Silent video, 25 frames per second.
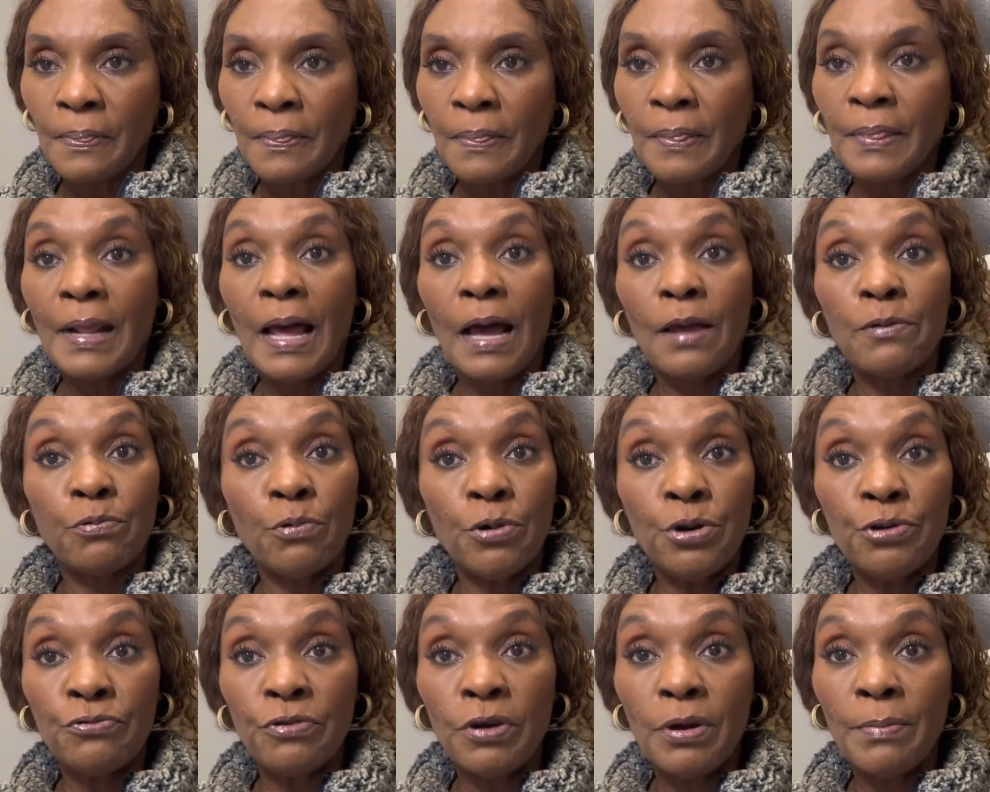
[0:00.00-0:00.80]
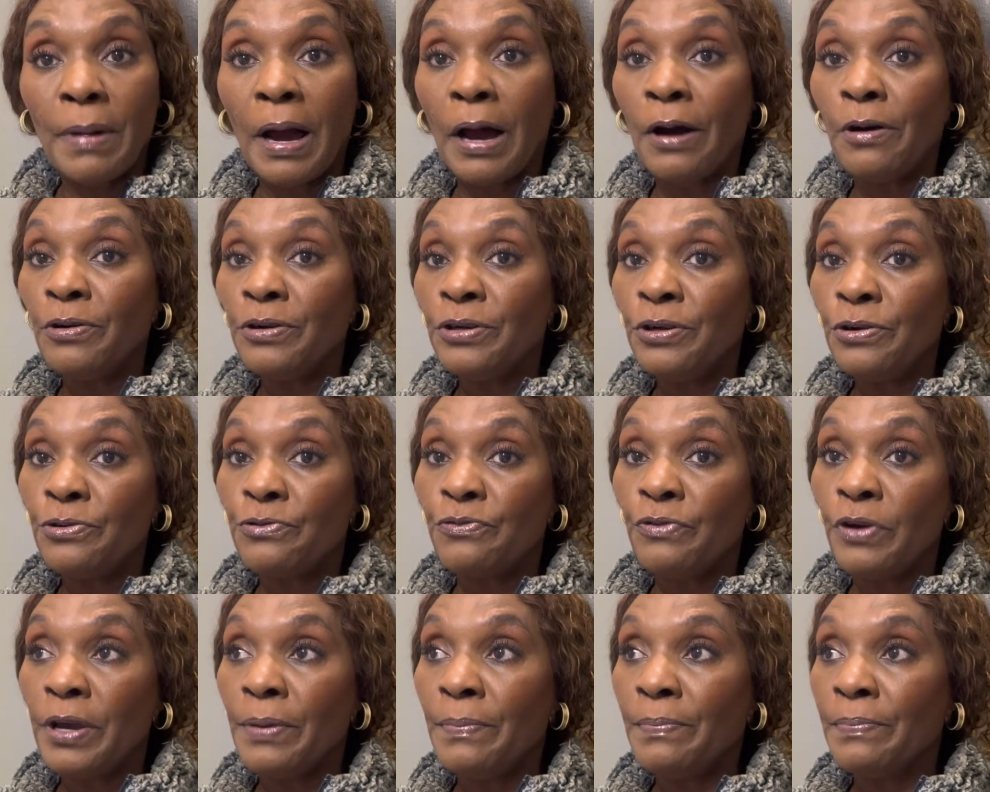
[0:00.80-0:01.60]
That's one dream. Another
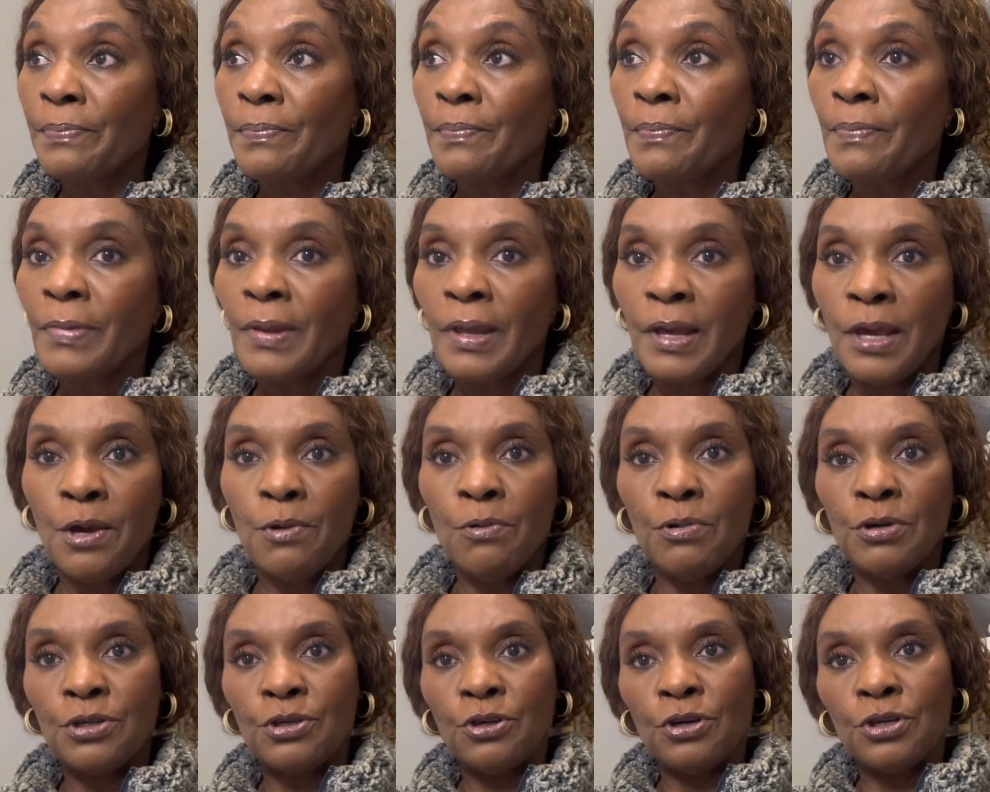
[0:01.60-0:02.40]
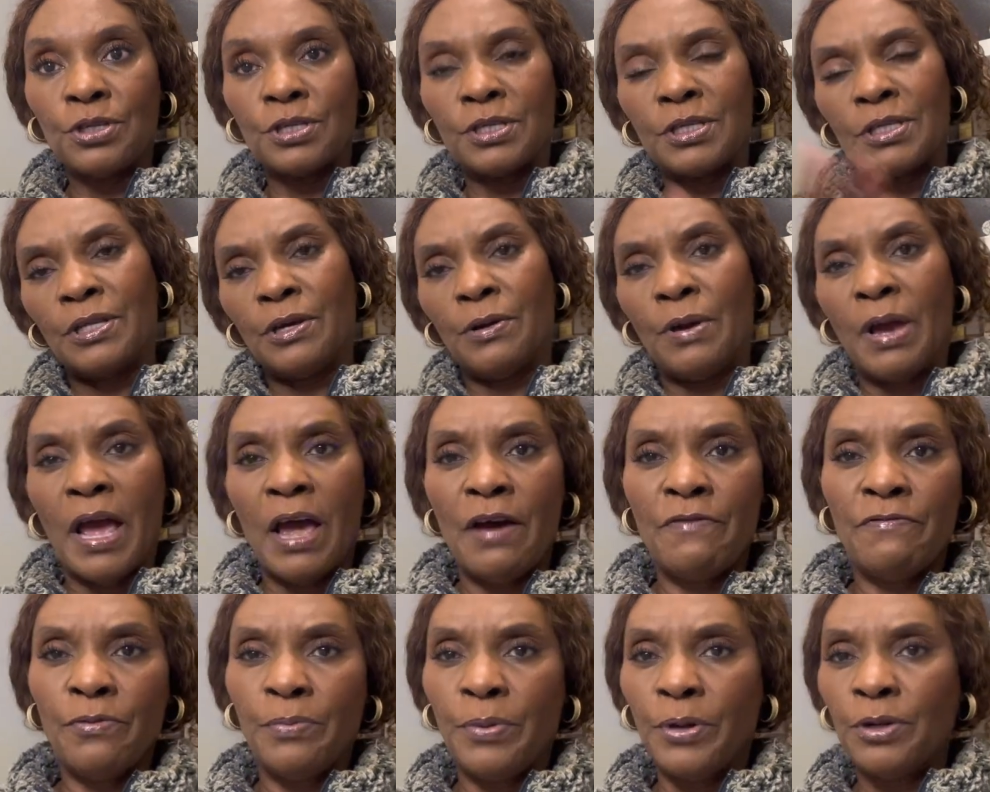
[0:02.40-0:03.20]
dream, he was just,
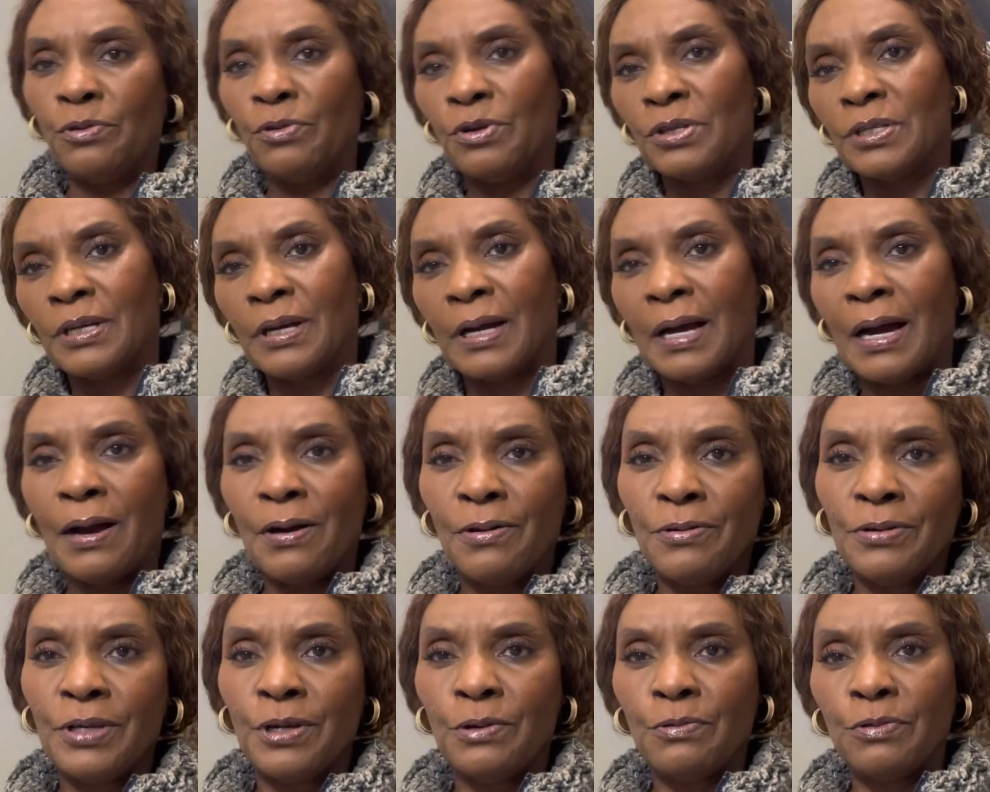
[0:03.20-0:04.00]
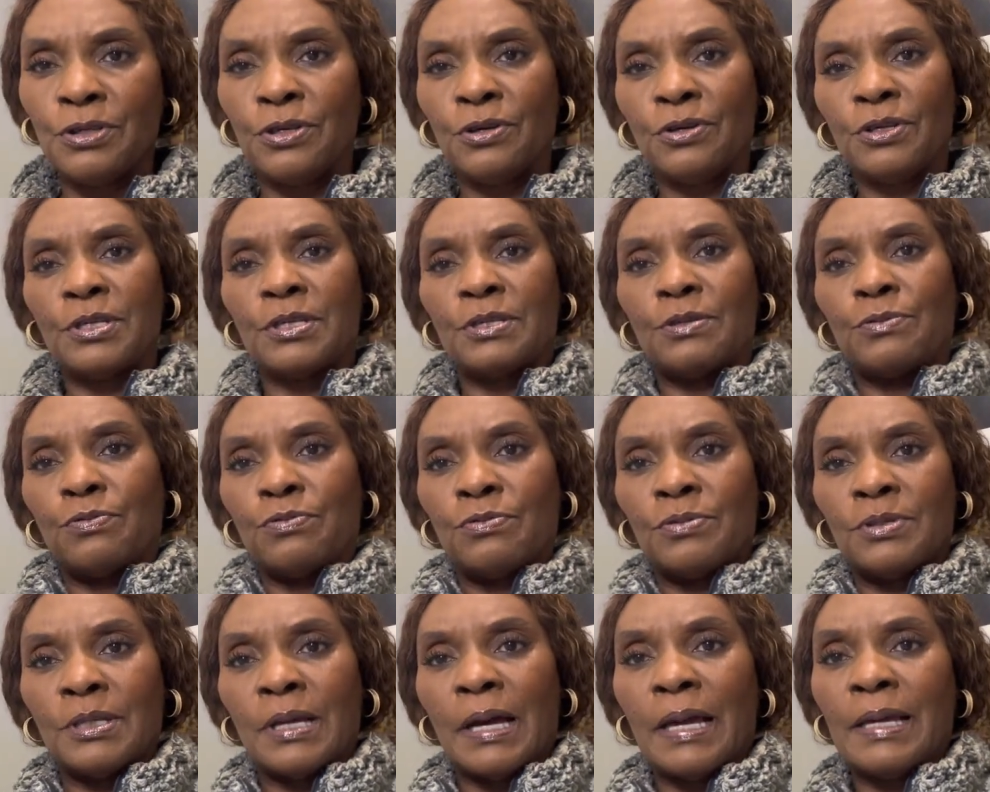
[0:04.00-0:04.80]
everybody was around. He was just,
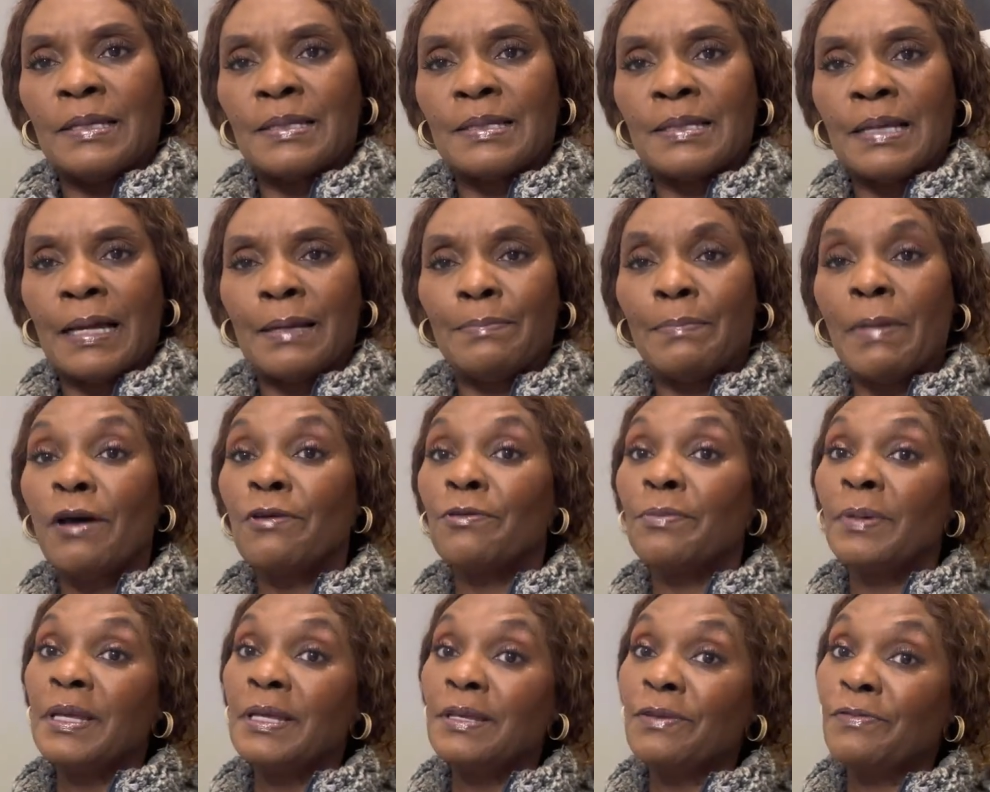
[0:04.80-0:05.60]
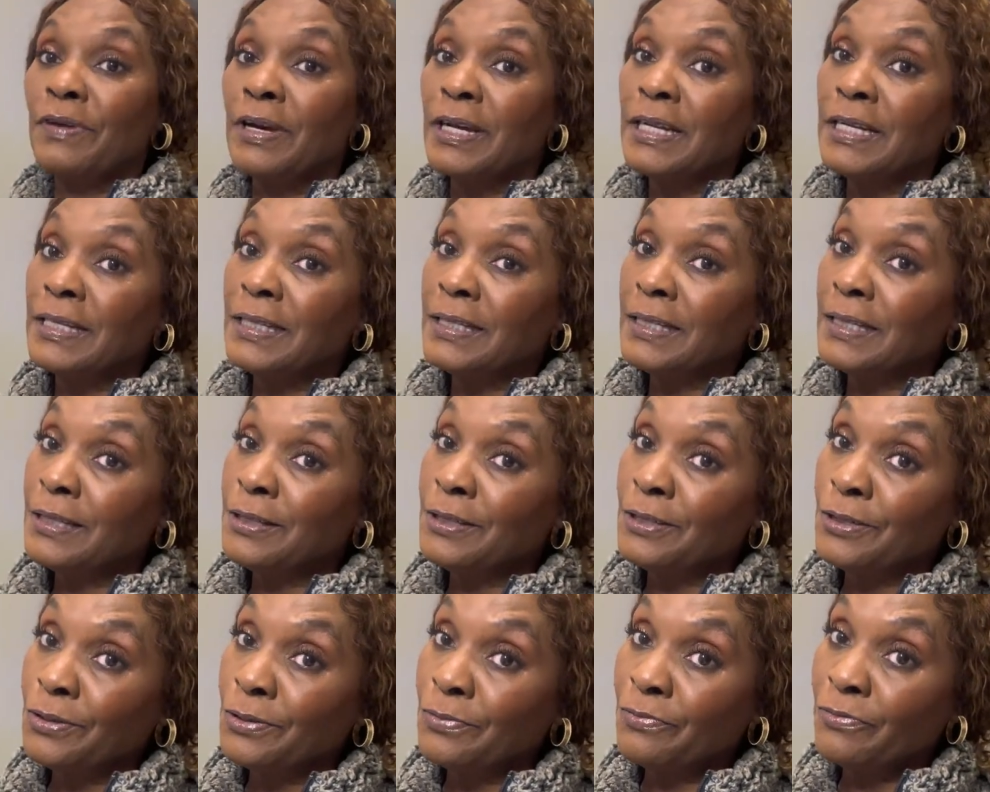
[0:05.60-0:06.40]
he sat, my husband is a very,
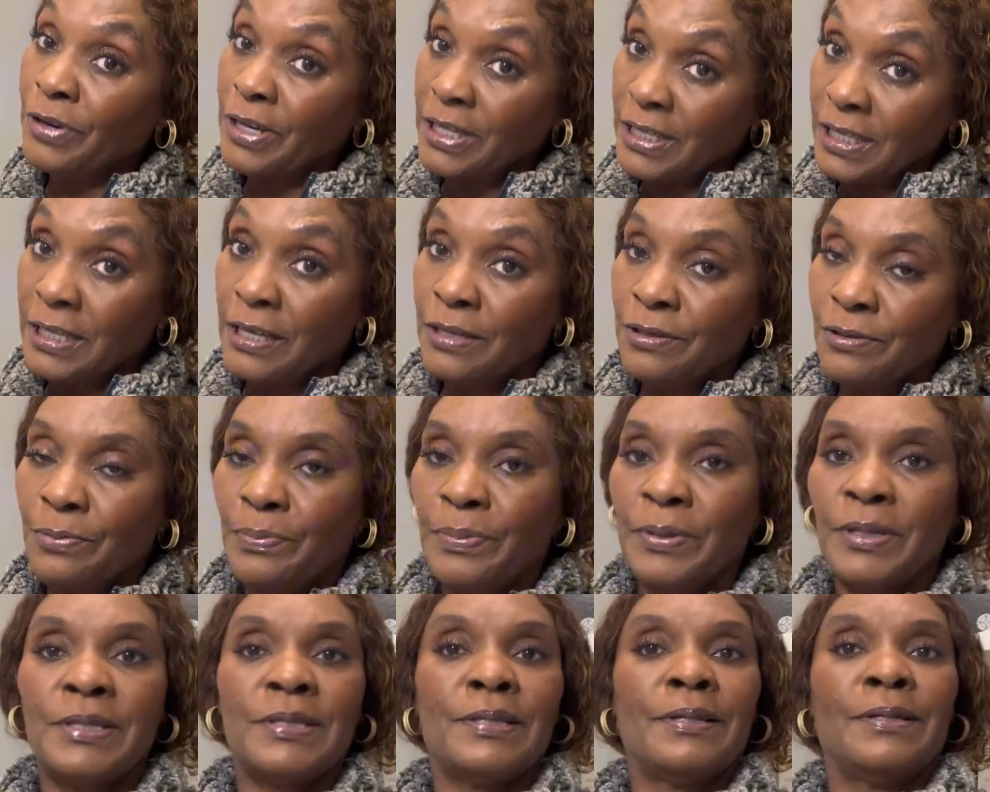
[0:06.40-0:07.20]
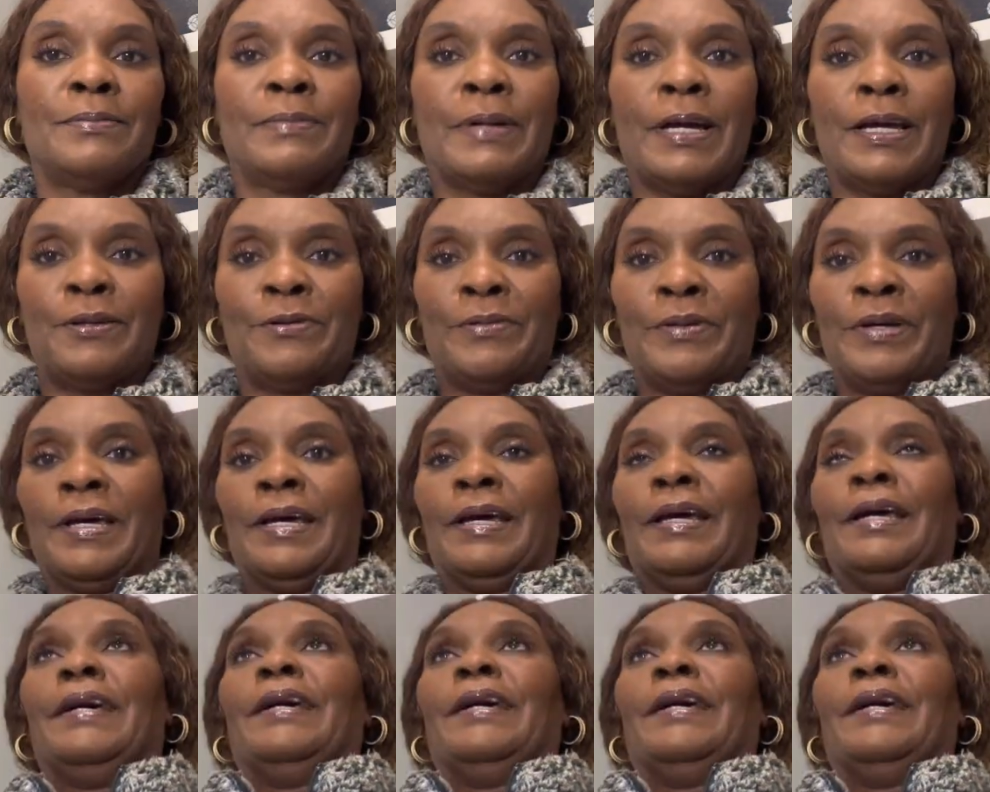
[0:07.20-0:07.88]
very gentle person, by the way.